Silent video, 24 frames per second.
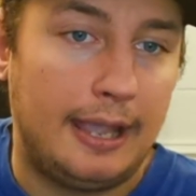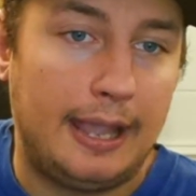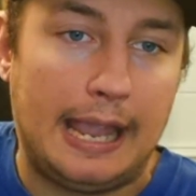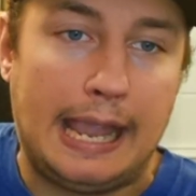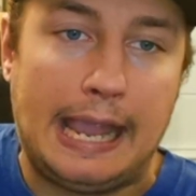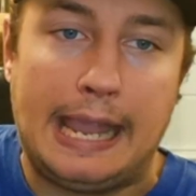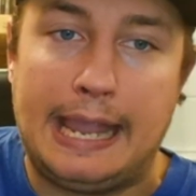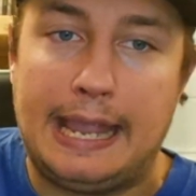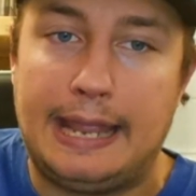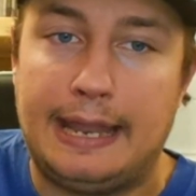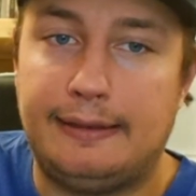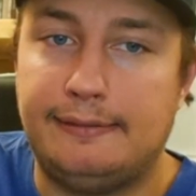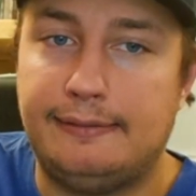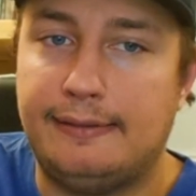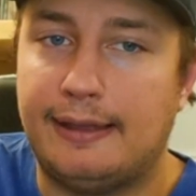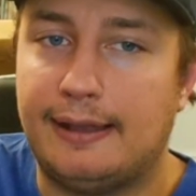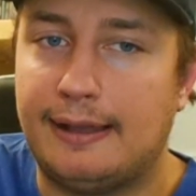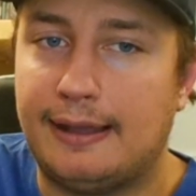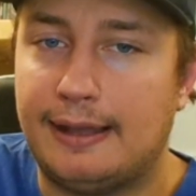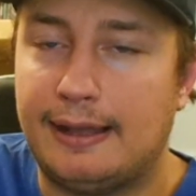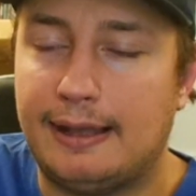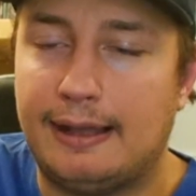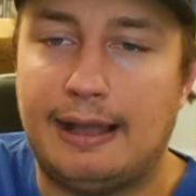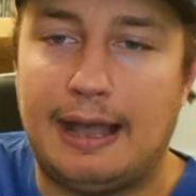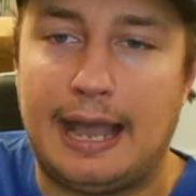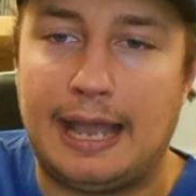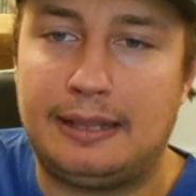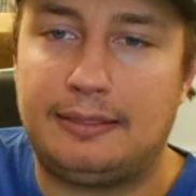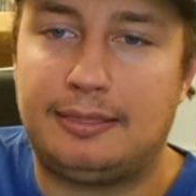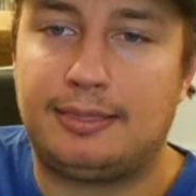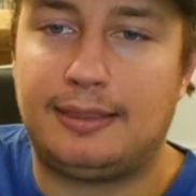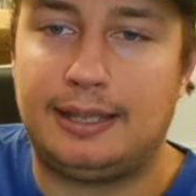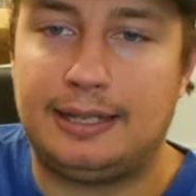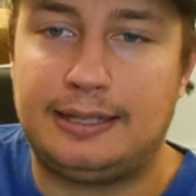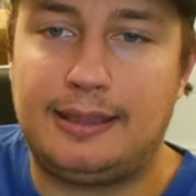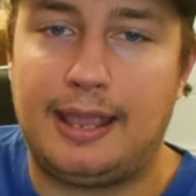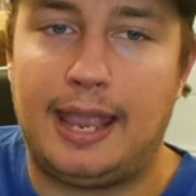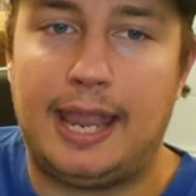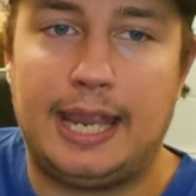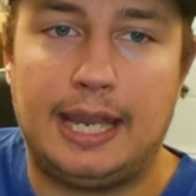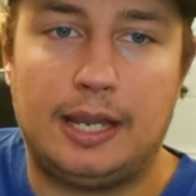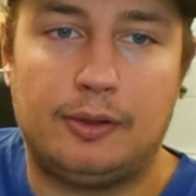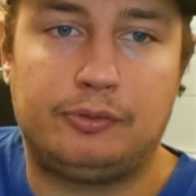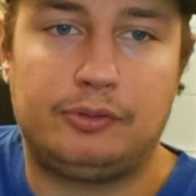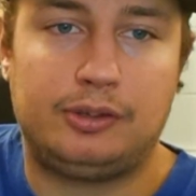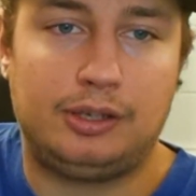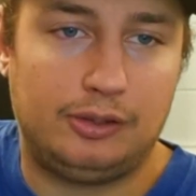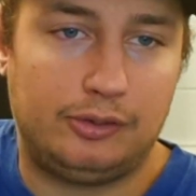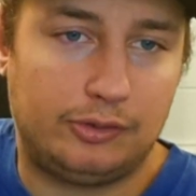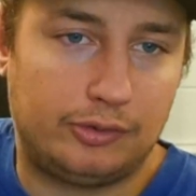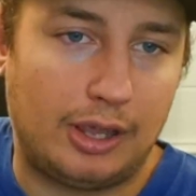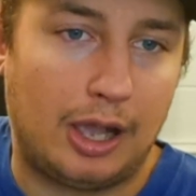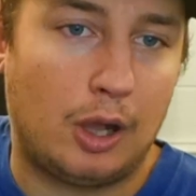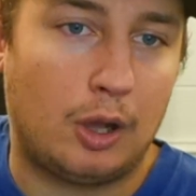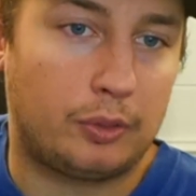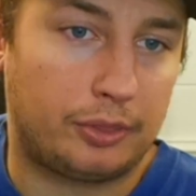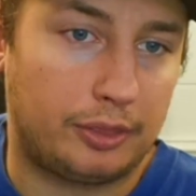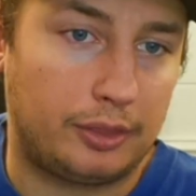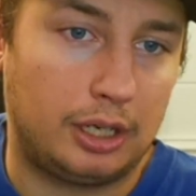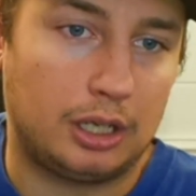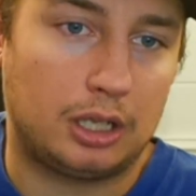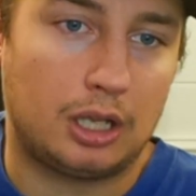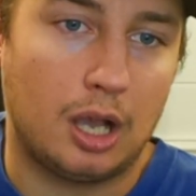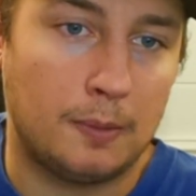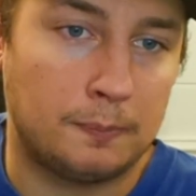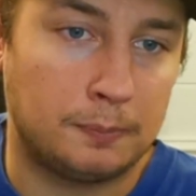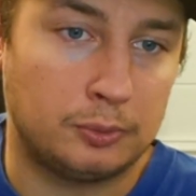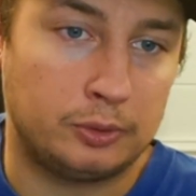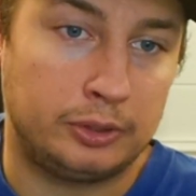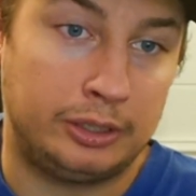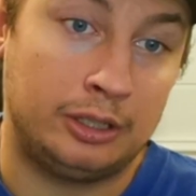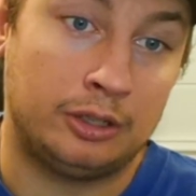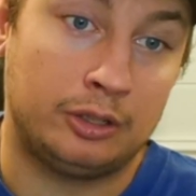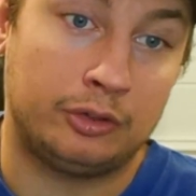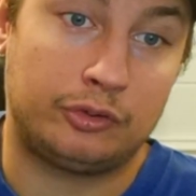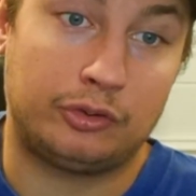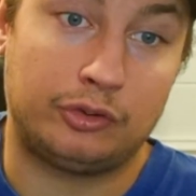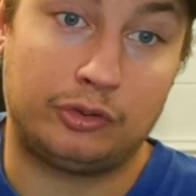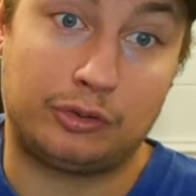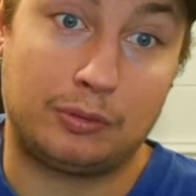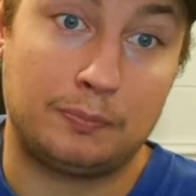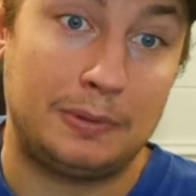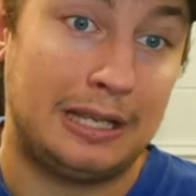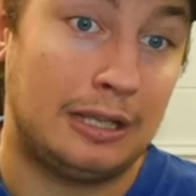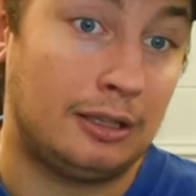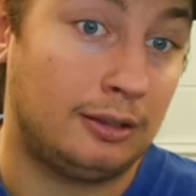And I think the AFC South in a couple years is going to be a